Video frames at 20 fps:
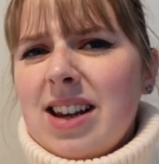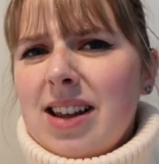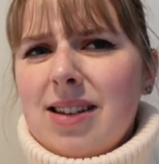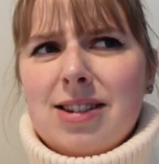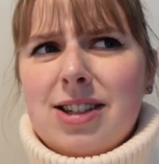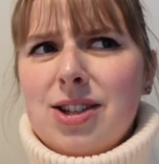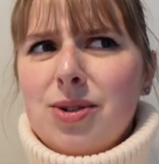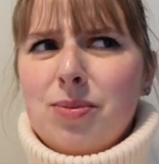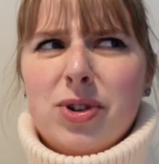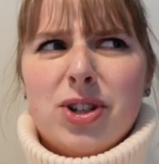I
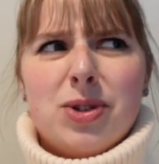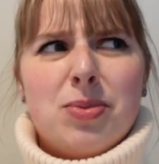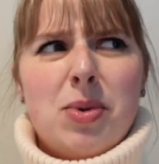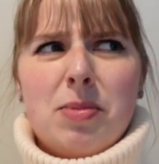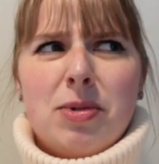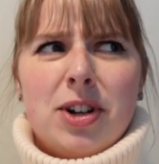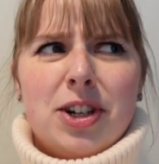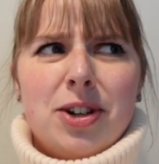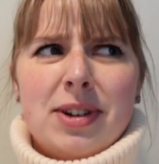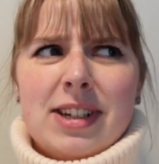assume most
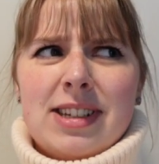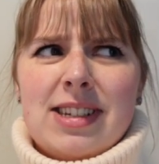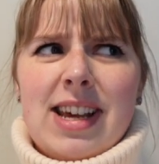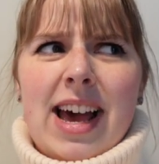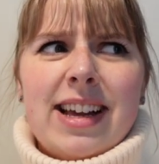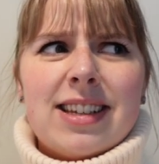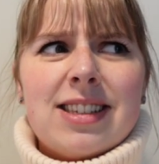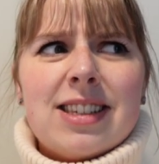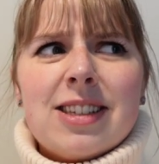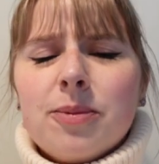people are doing
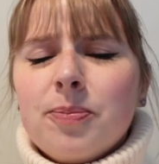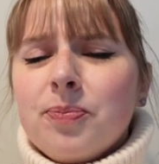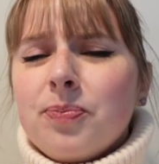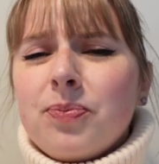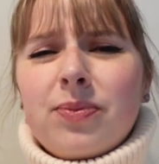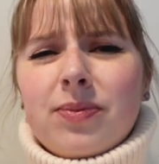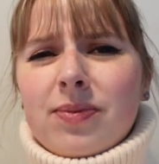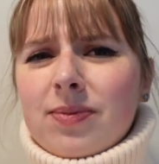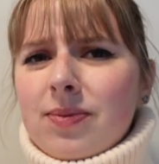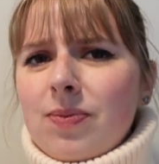text.
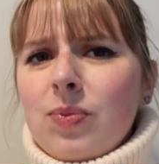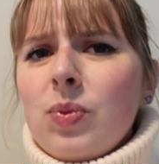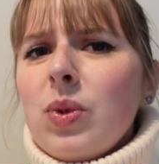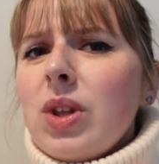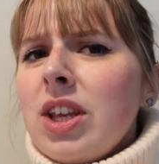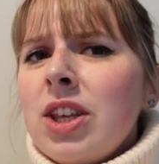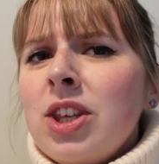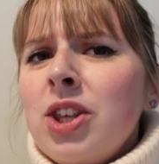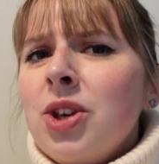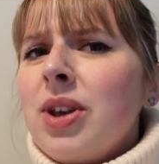
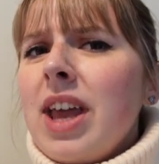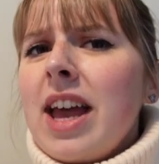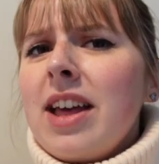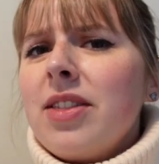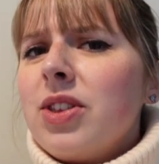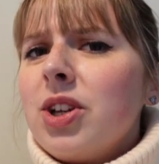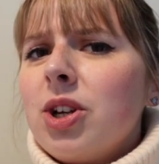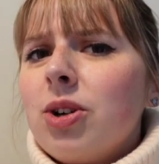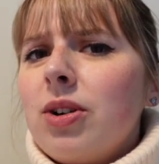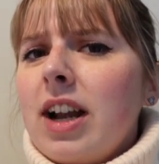You
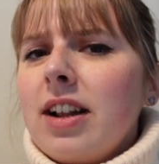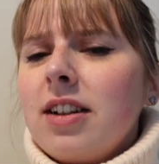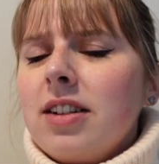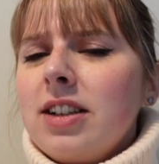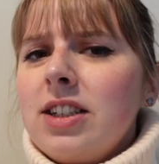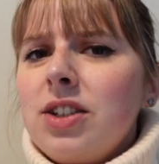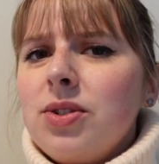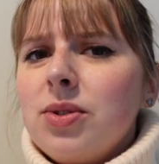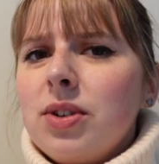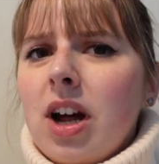can
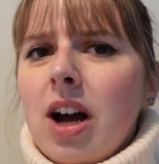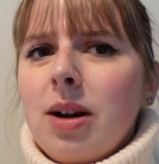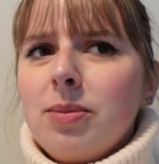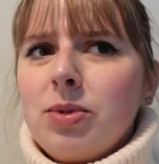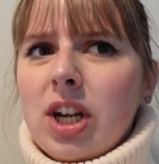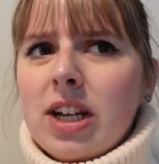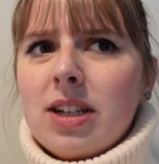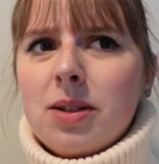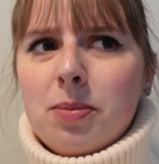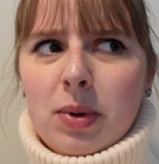theoretically do an
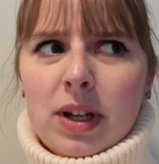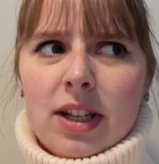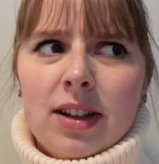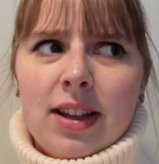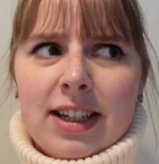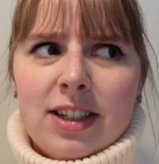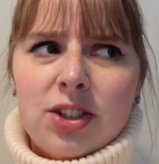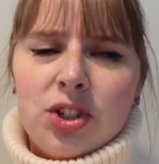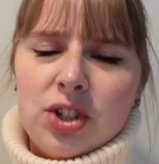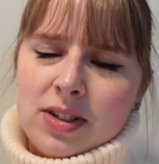object, but
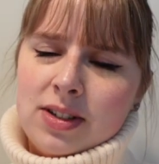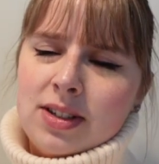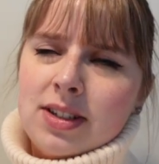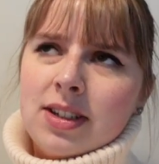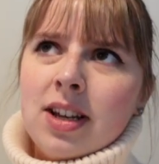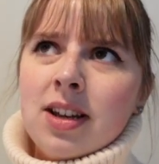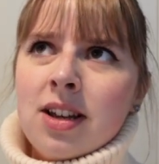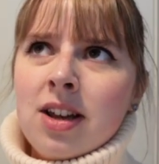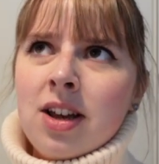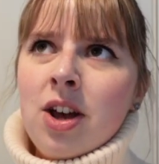
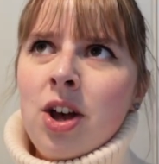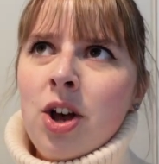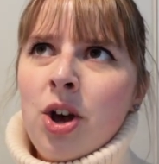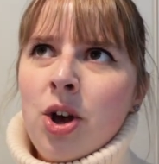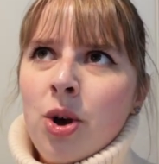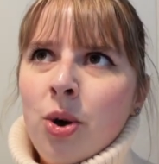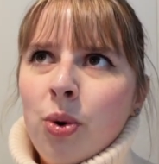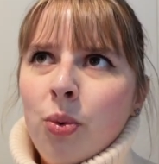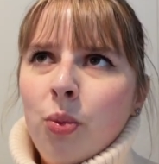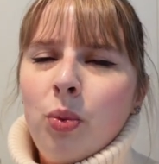just
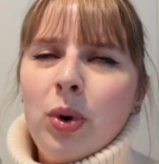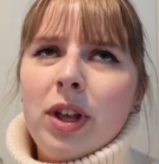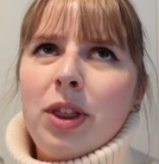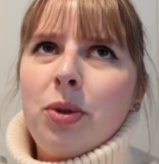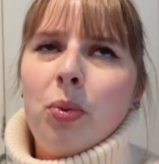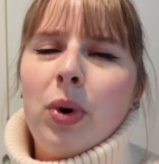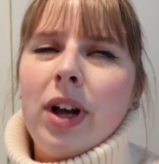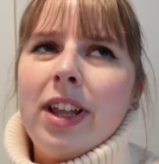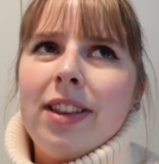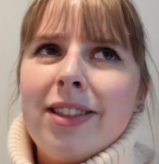
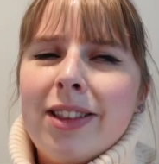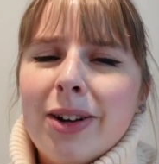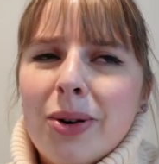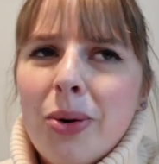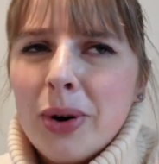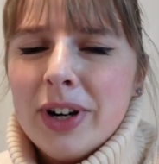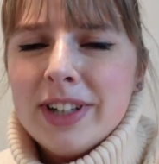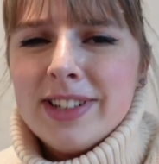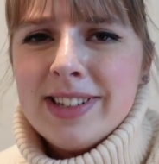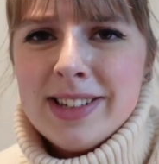with what the
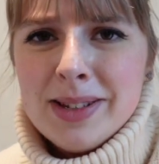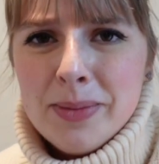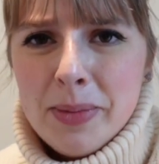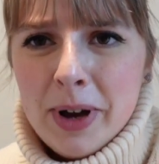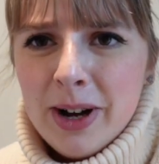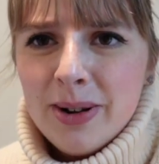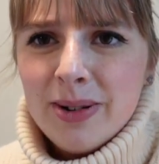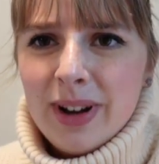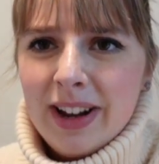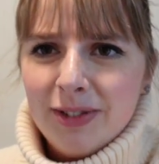course is
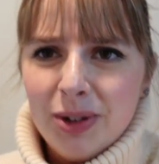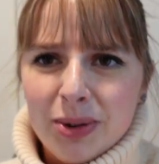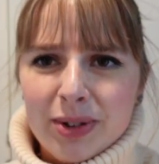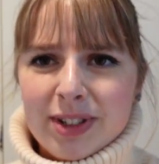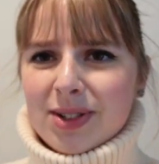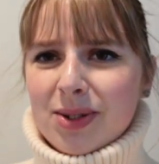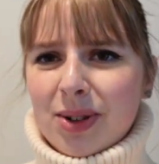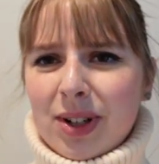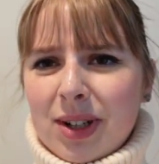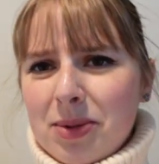about,
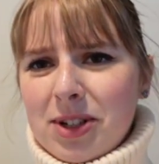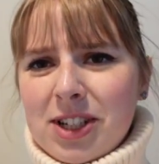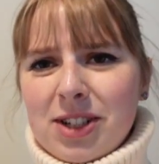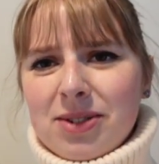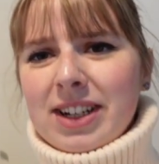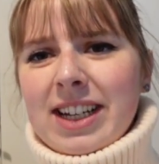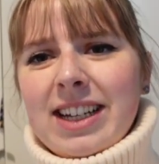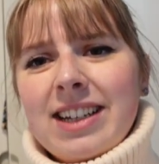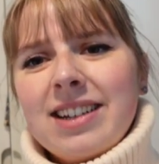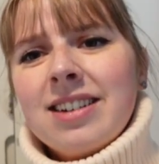everyone's going to be
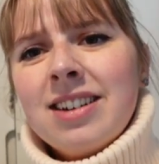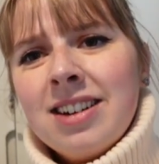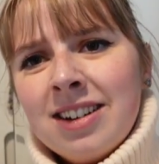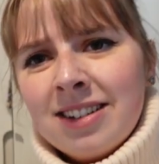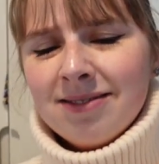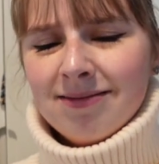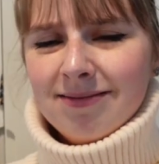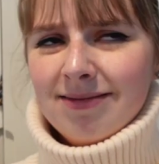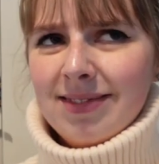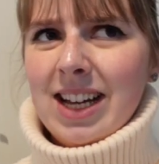doing
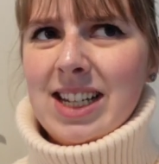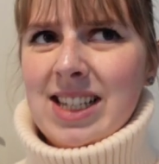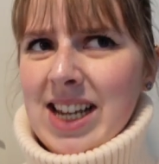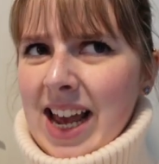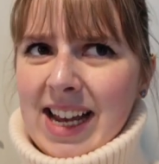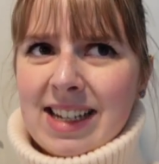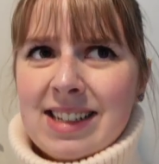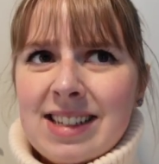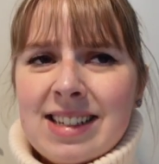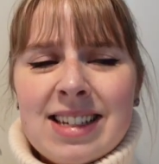a
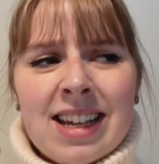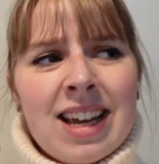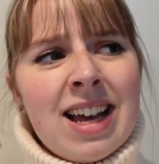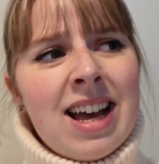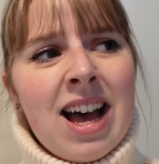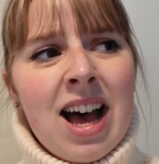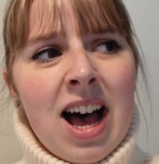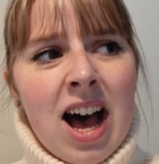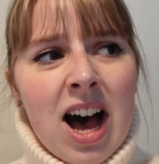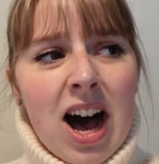text.
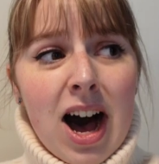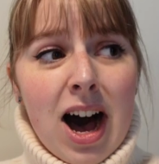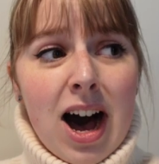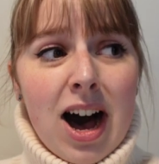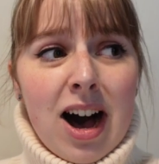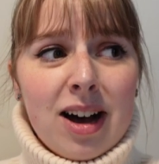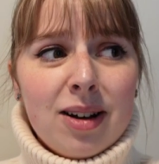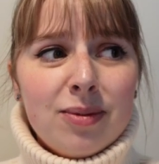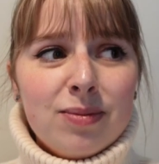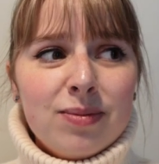
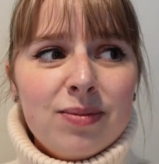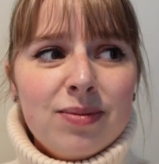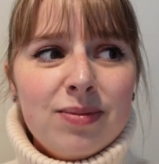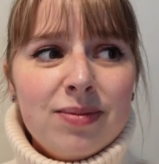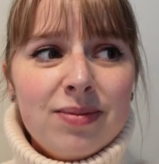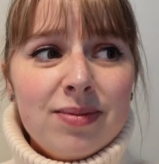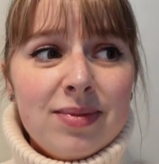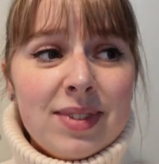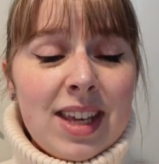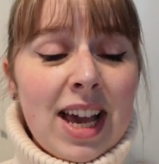
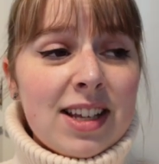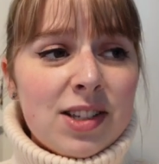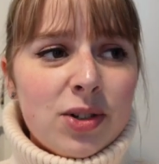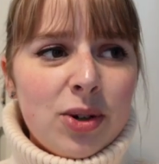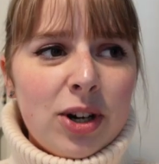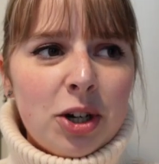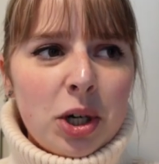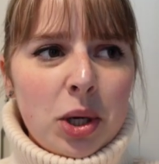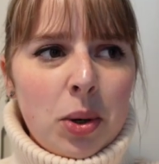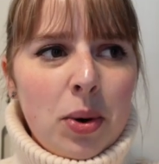Yeah, so
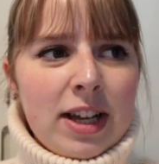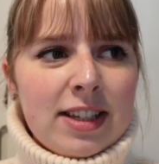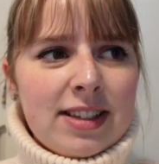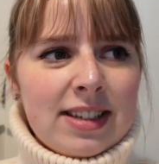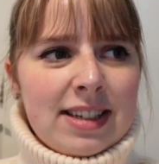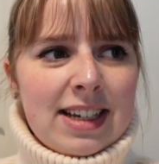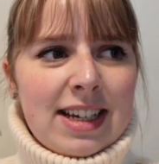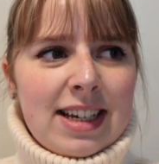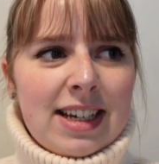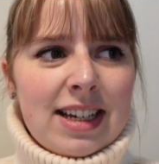I
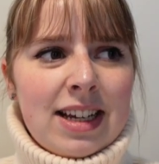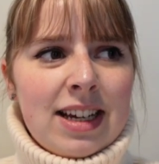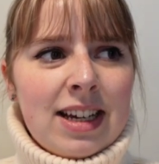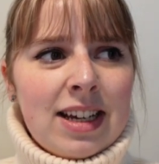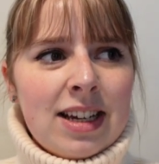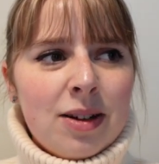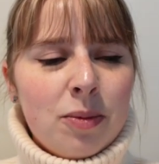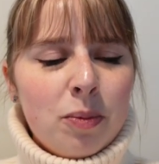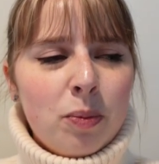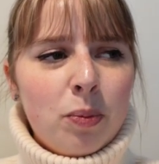requested
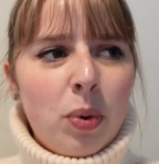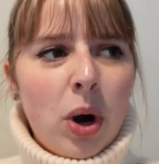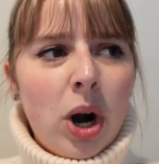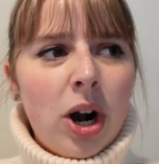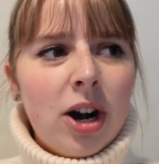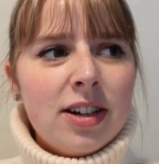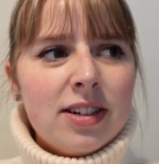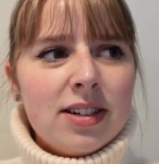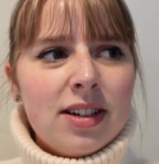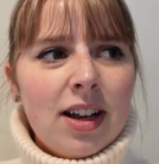
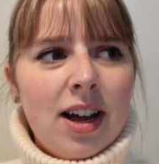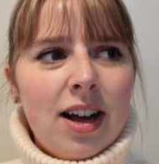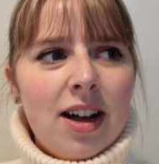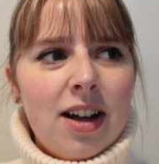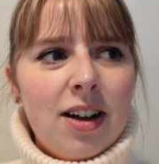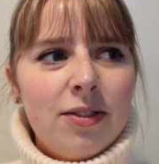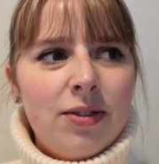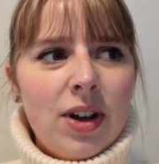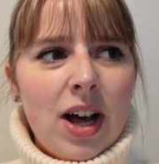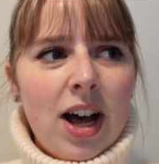part
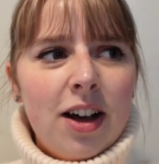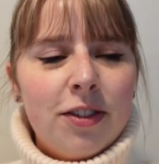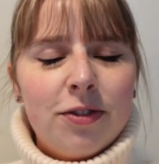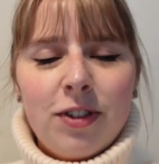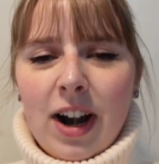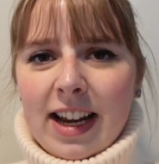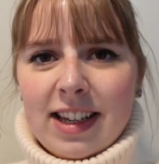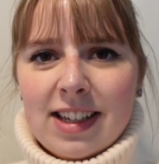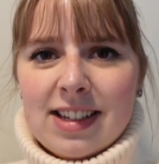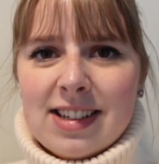of
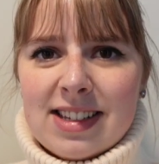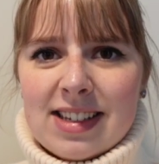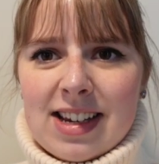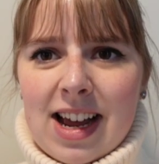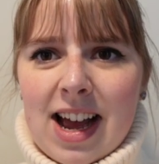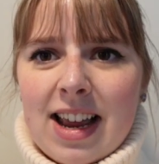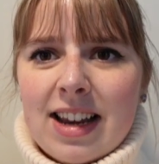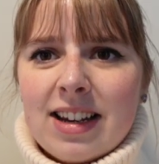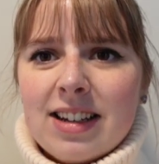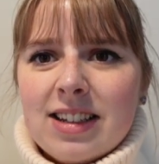
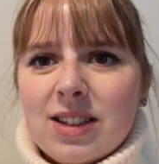Frankenstein.